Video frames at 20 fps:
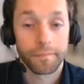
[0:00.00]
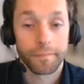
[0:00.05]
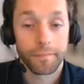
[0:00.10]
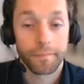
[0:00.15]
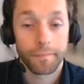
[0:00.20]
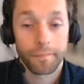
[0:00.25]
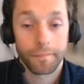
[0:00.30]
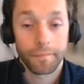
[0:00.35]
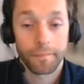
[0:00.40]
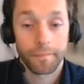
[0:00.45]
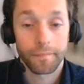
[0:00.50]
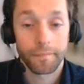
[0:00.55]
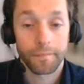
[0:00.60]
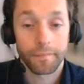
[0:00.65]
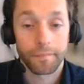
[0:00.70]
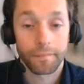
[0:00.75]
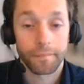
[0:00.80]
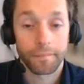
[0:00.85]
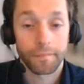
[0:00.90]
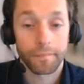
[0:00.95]

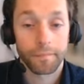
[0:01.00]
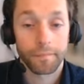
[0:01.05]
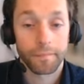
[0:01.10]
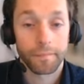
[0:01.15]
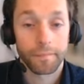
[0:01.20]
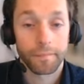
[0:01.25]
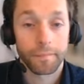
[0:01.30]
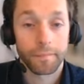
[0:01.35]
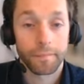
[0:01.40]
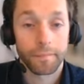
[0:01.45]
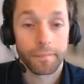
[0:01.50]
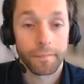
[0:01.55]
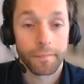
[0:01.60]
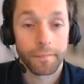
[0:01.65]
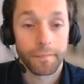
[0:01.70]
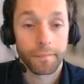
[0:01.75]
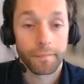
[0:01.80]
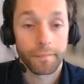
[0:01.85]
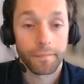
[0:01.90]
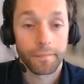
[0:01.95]

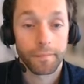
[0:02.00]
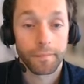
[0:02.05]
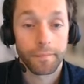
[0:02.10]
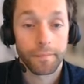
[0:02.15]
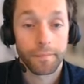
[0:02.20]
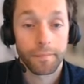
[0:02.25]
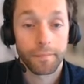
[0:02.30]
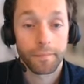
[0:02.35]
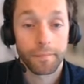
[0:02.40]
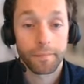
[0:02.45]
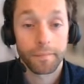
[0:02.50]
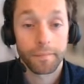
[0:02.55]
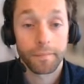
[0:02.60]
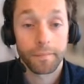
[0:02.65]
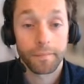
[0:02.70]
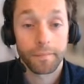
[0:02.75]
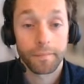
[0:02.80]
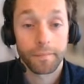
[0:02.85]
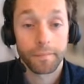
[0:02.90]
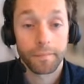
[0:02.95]

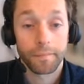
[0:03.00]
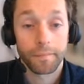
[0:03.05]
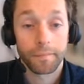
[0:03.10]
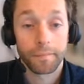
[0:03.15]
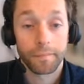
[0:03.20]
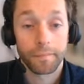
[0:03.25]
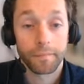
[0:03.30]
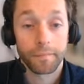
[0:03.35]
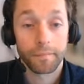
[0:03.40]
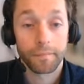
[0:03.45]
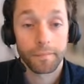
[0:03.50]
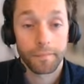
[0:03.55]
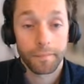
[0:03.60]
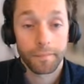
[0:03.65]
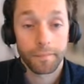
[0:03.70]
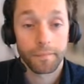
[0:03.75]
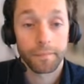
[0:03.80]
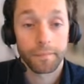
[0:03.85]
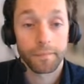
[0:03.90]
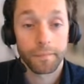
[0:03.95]

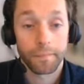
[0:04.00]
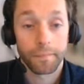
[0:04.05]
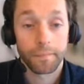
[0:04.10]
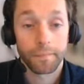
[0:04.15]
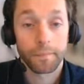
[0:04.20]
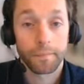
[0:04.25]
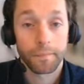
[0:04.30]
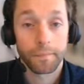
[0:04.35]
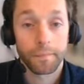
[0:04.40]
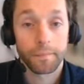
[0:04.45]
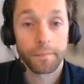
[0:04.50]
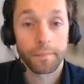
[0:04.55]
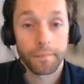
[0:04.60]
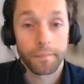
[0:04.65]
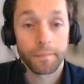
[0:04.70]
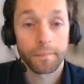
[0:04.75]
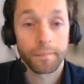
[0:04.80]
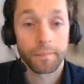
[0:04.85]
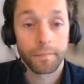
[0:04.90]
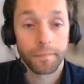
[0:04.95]

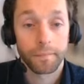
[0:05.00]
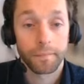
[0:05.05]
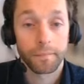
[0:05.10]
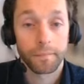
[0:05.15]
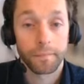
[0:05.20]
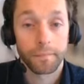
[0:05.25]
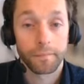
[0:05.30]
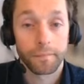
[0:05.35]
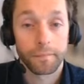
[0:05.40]
[no speech]